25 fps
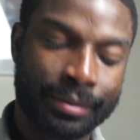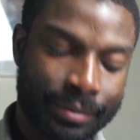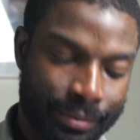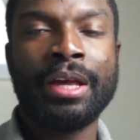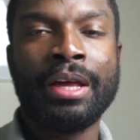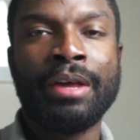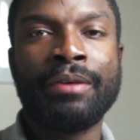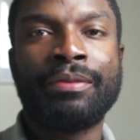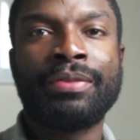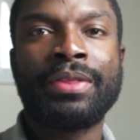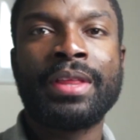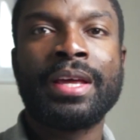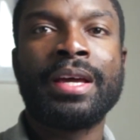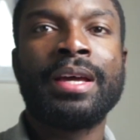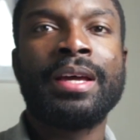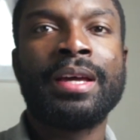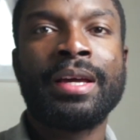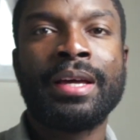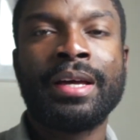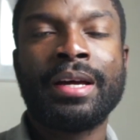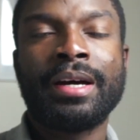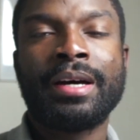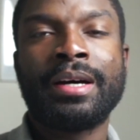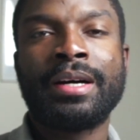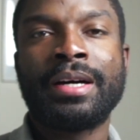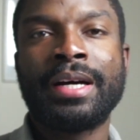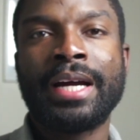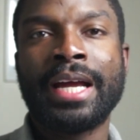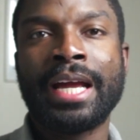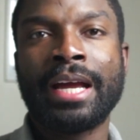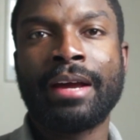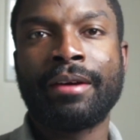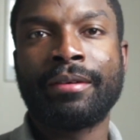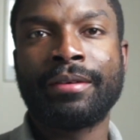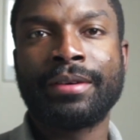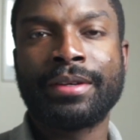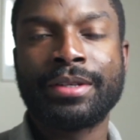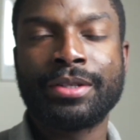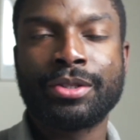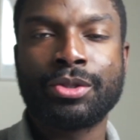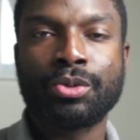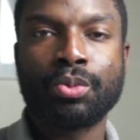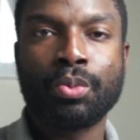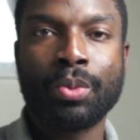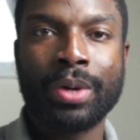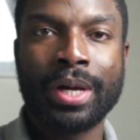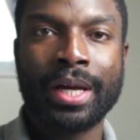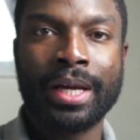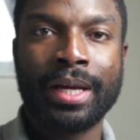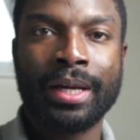If there are areas
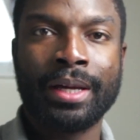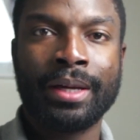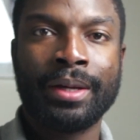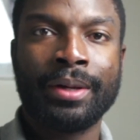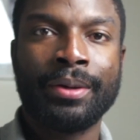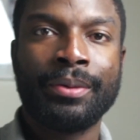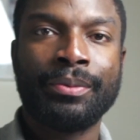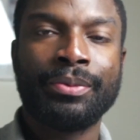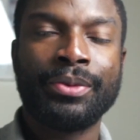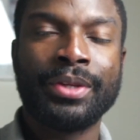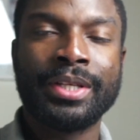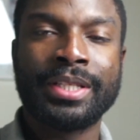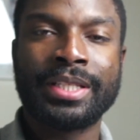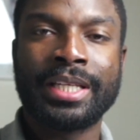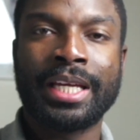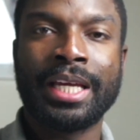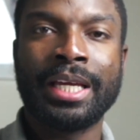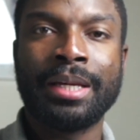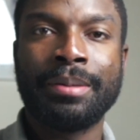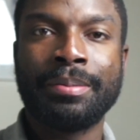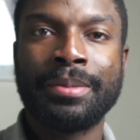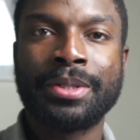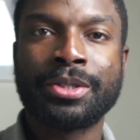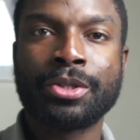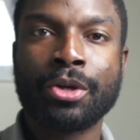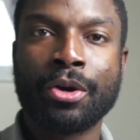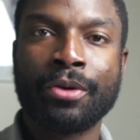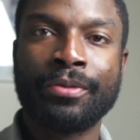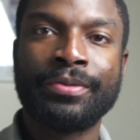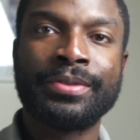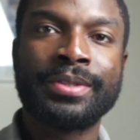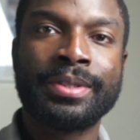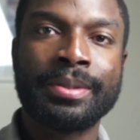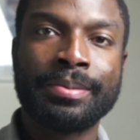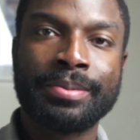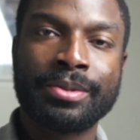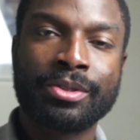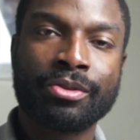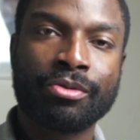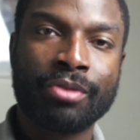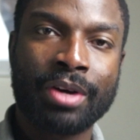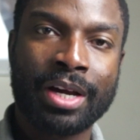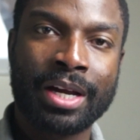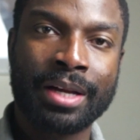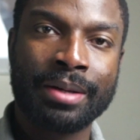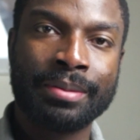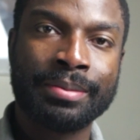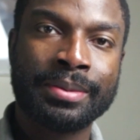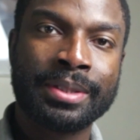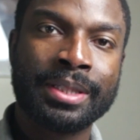where the scheme is
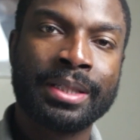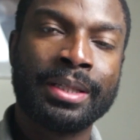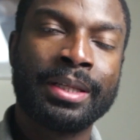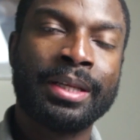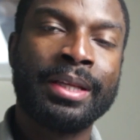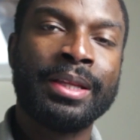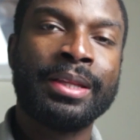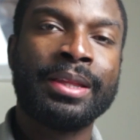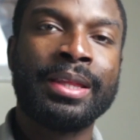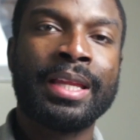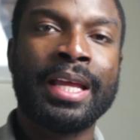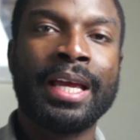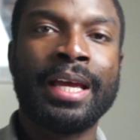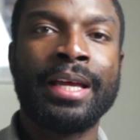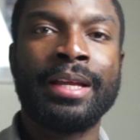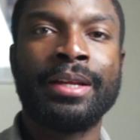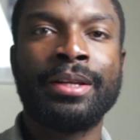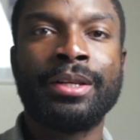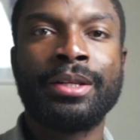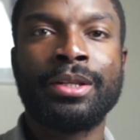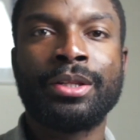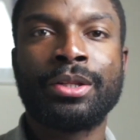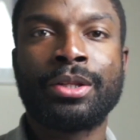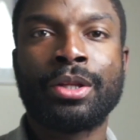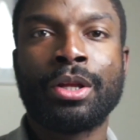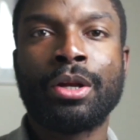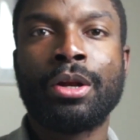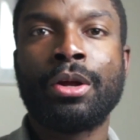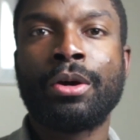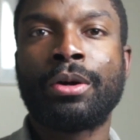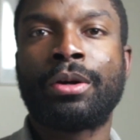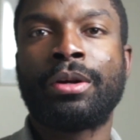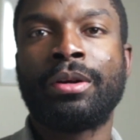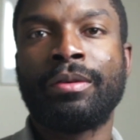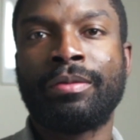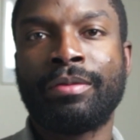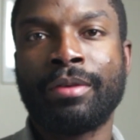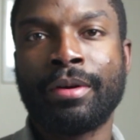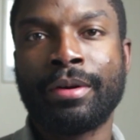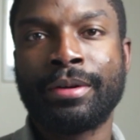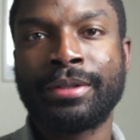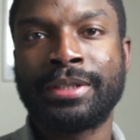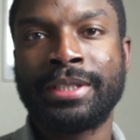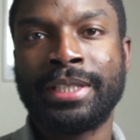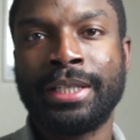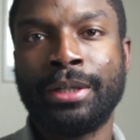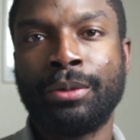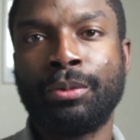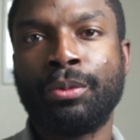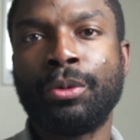oversubscribed, then the local
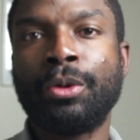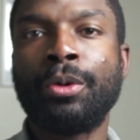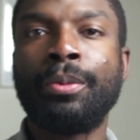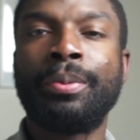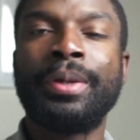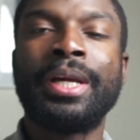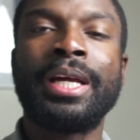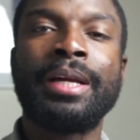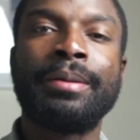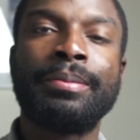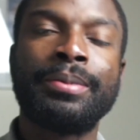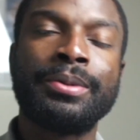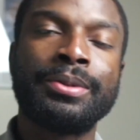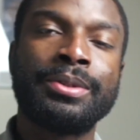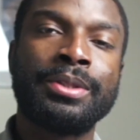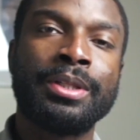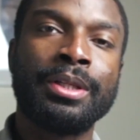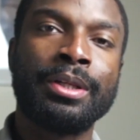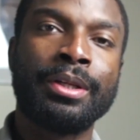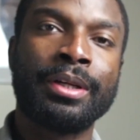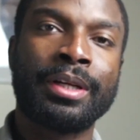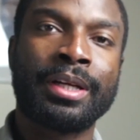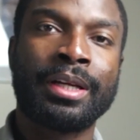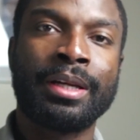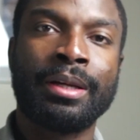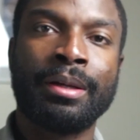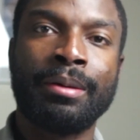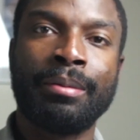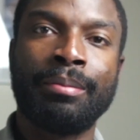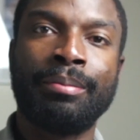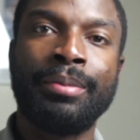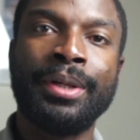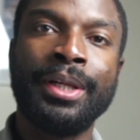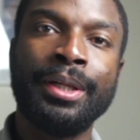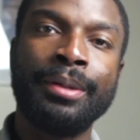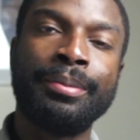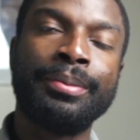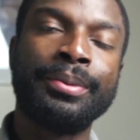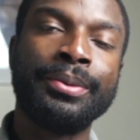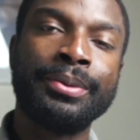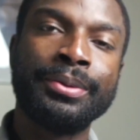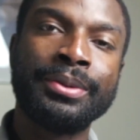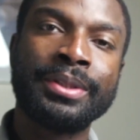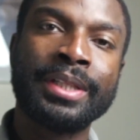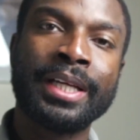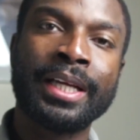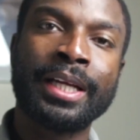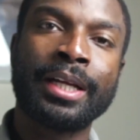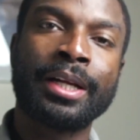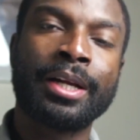authority will be able to look at people's
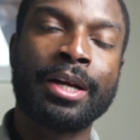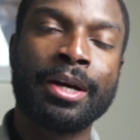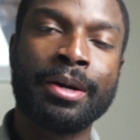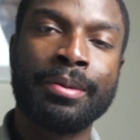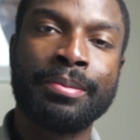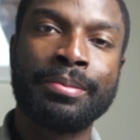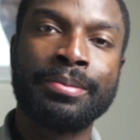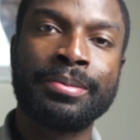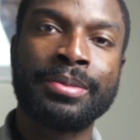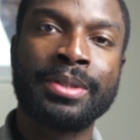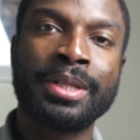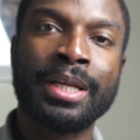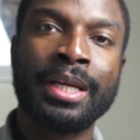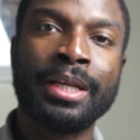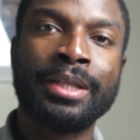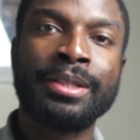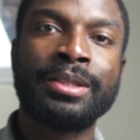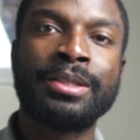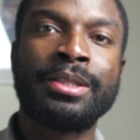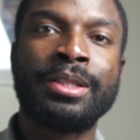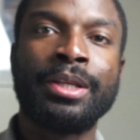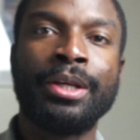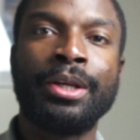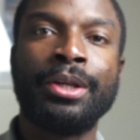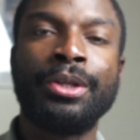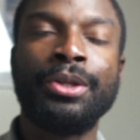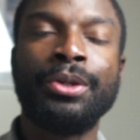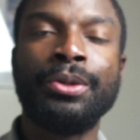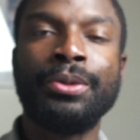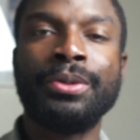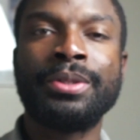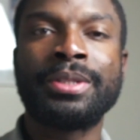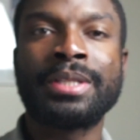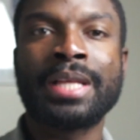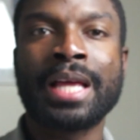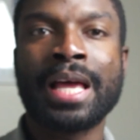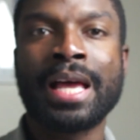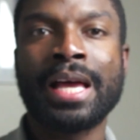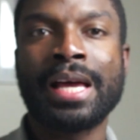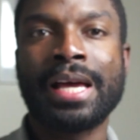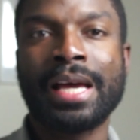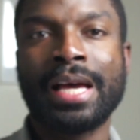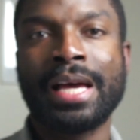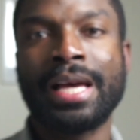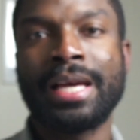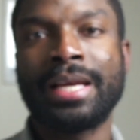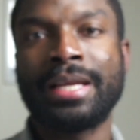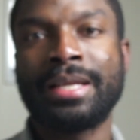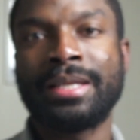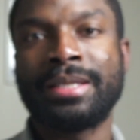incomes to use that
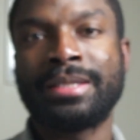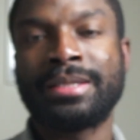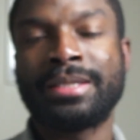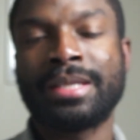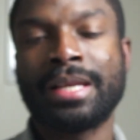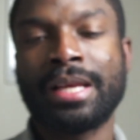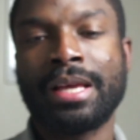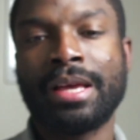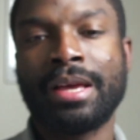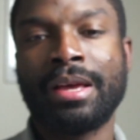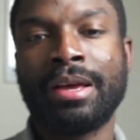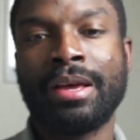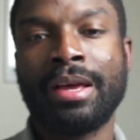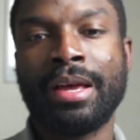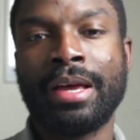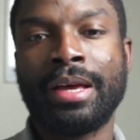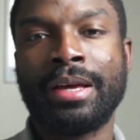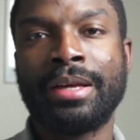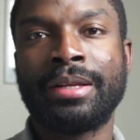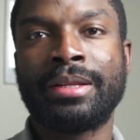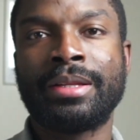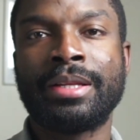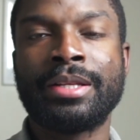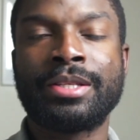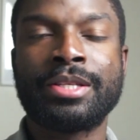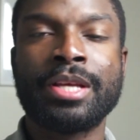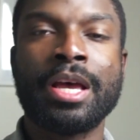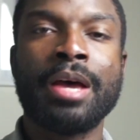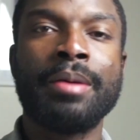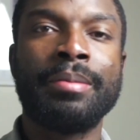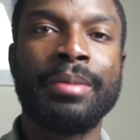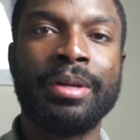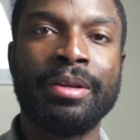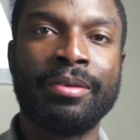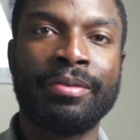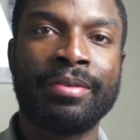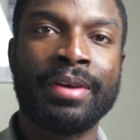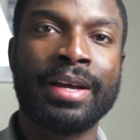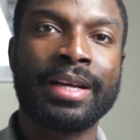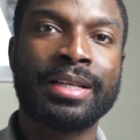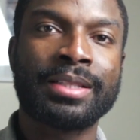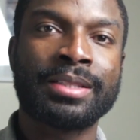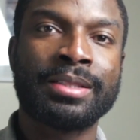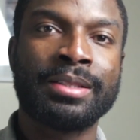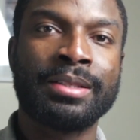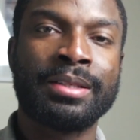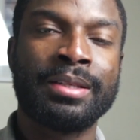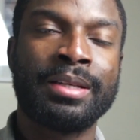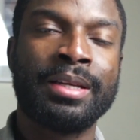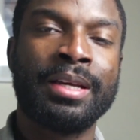as a determining
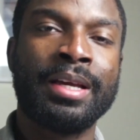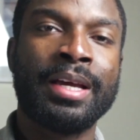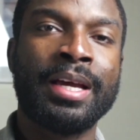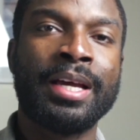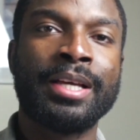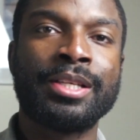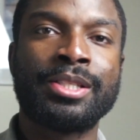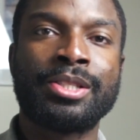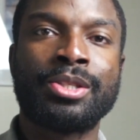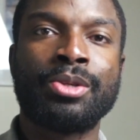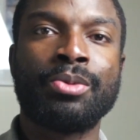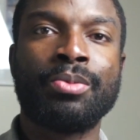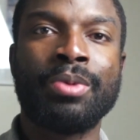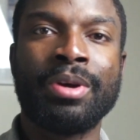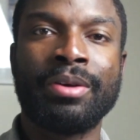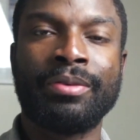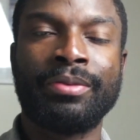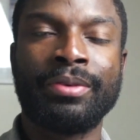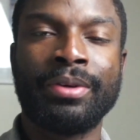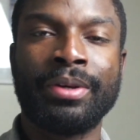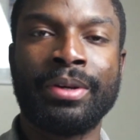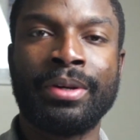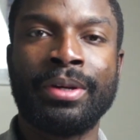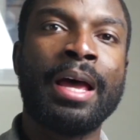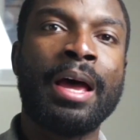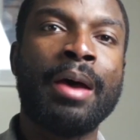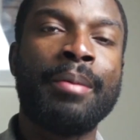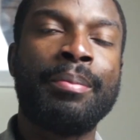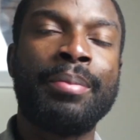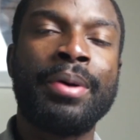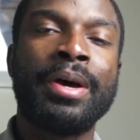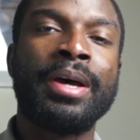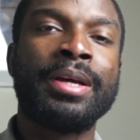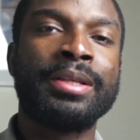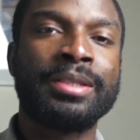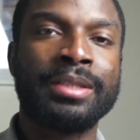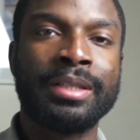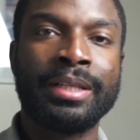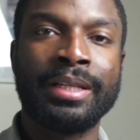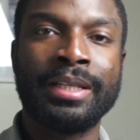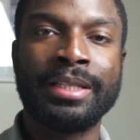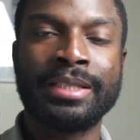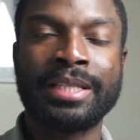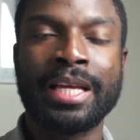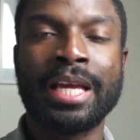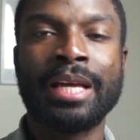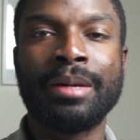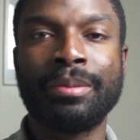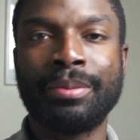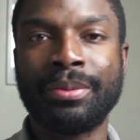factor as to whether a person is
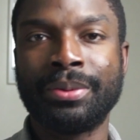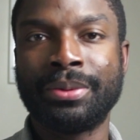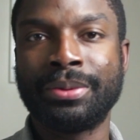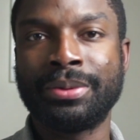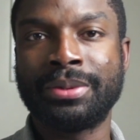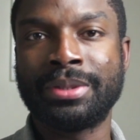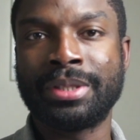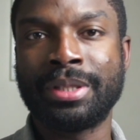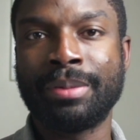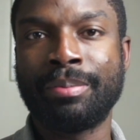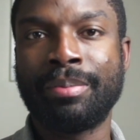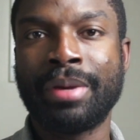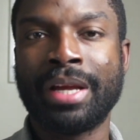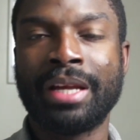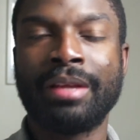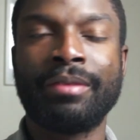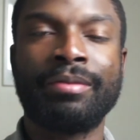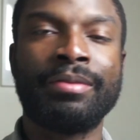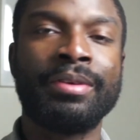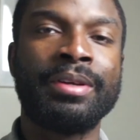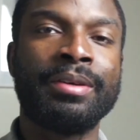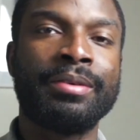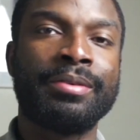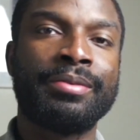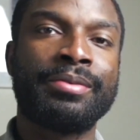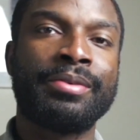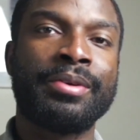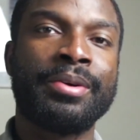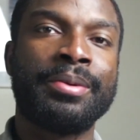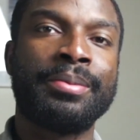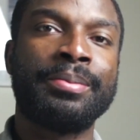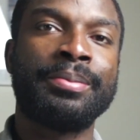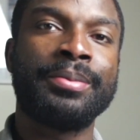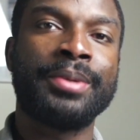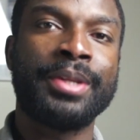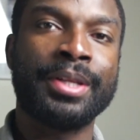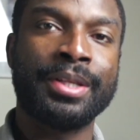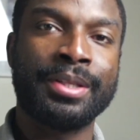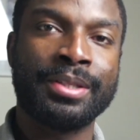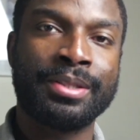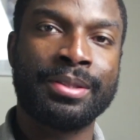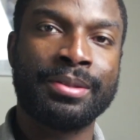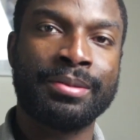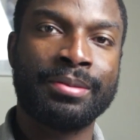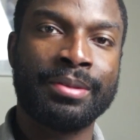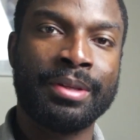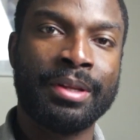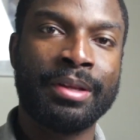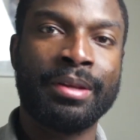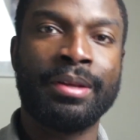able to benefit from
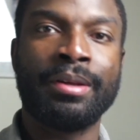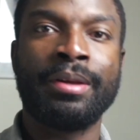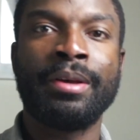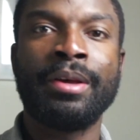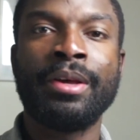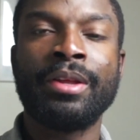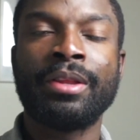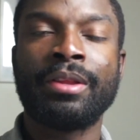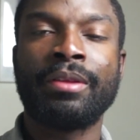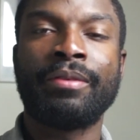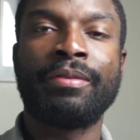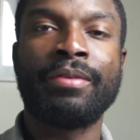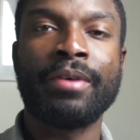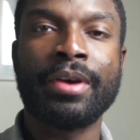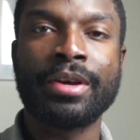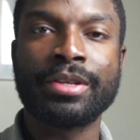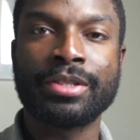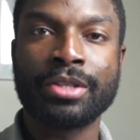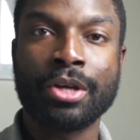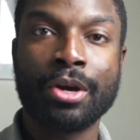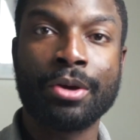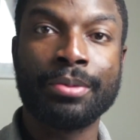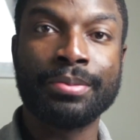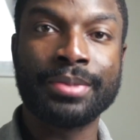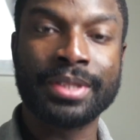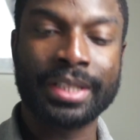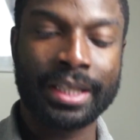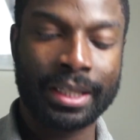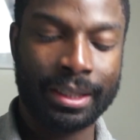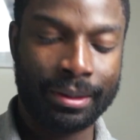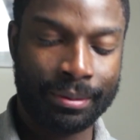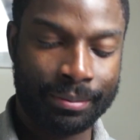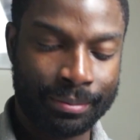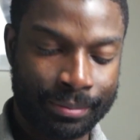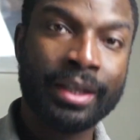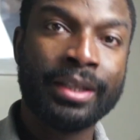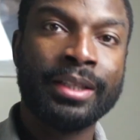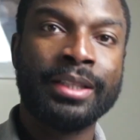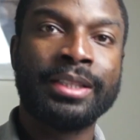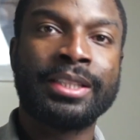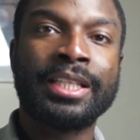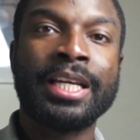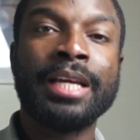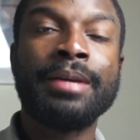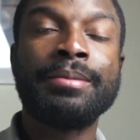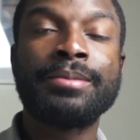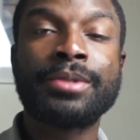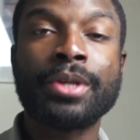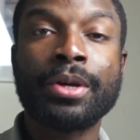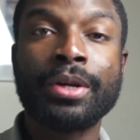the first home scheme. The
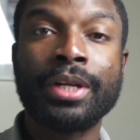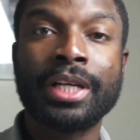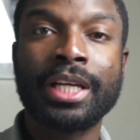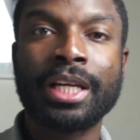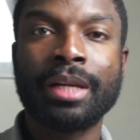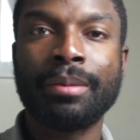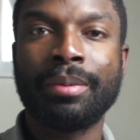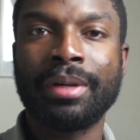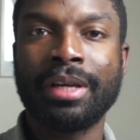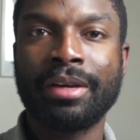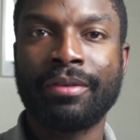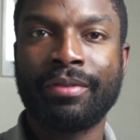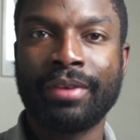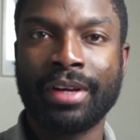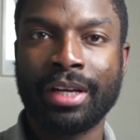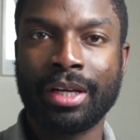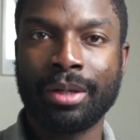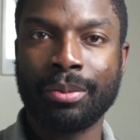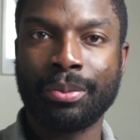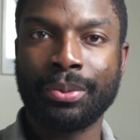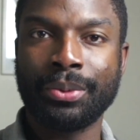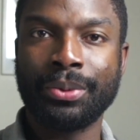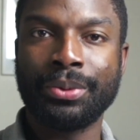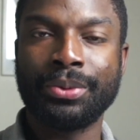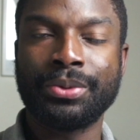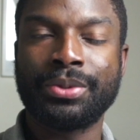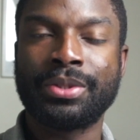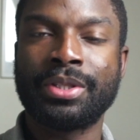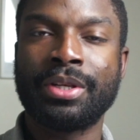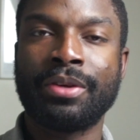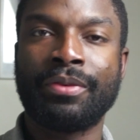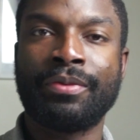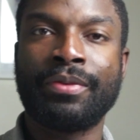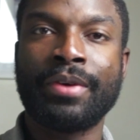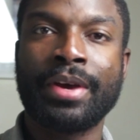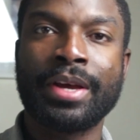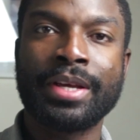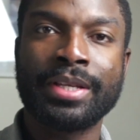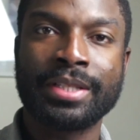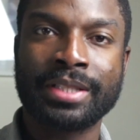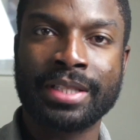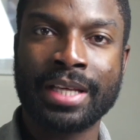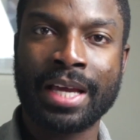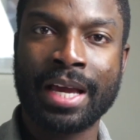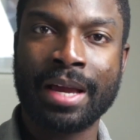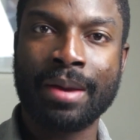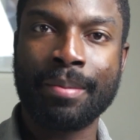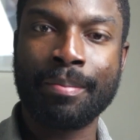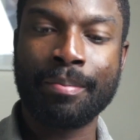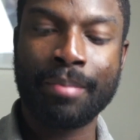scheme's only going to be available to
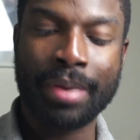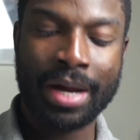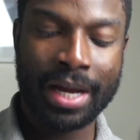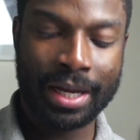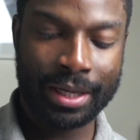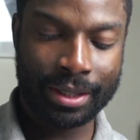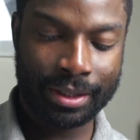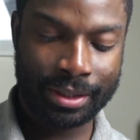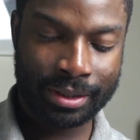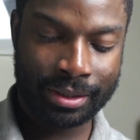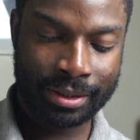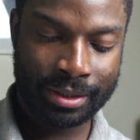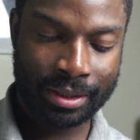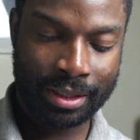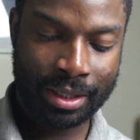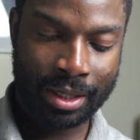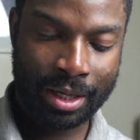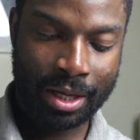first-time buyers,